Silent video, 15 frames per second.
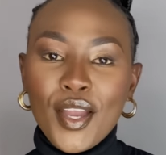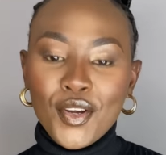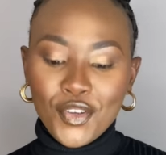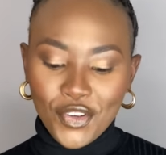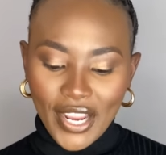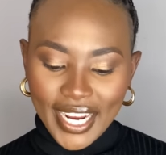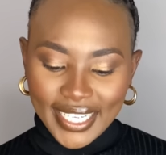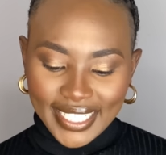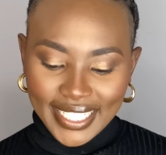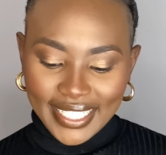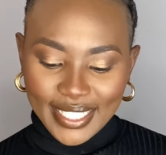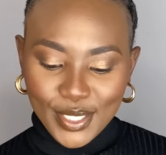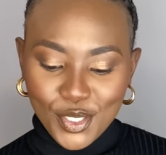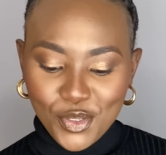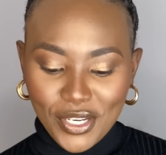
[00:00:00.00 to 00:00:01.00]
righty
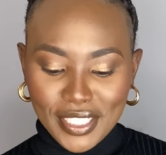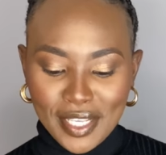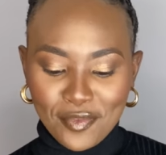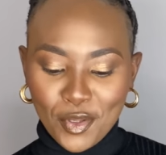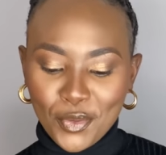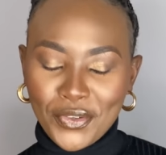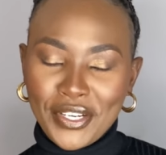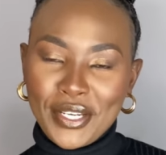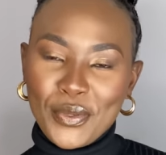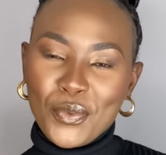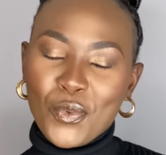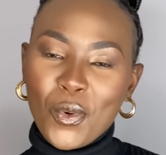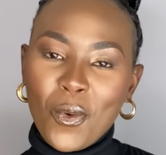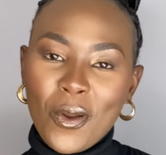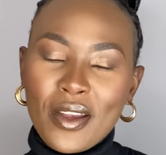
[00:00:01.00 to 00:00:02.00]
this dress i've already
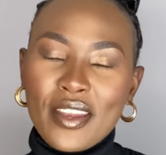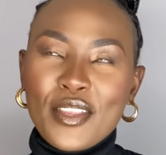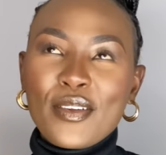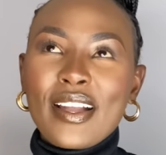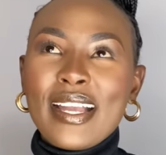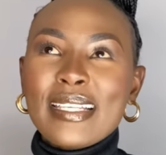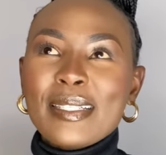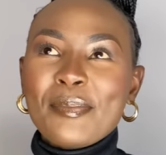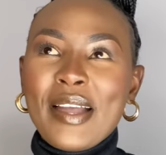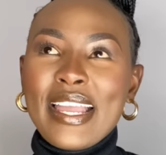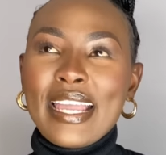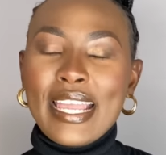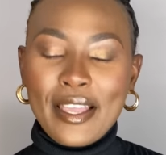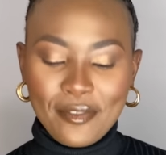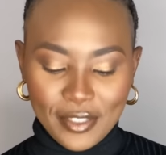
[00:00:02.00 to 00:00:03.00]
worn you guys
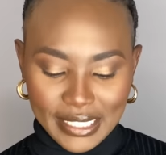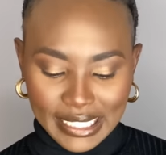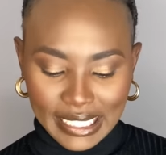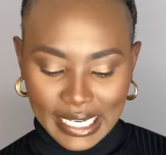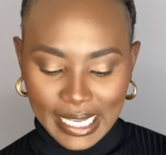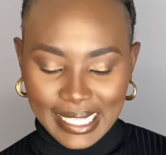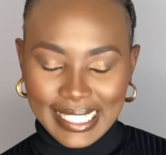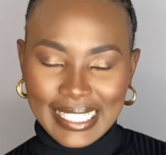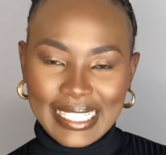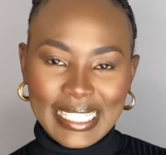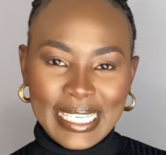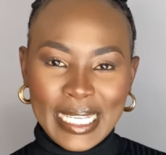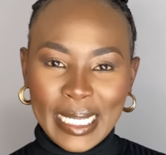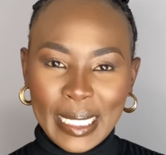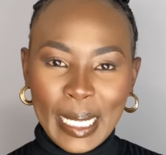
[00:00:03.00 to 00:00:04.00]
might have seen a
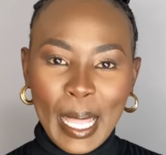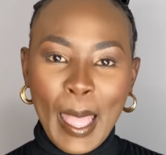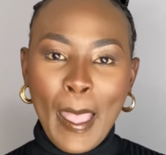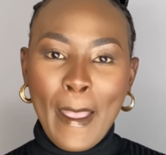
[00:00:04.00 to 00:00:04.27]
sneak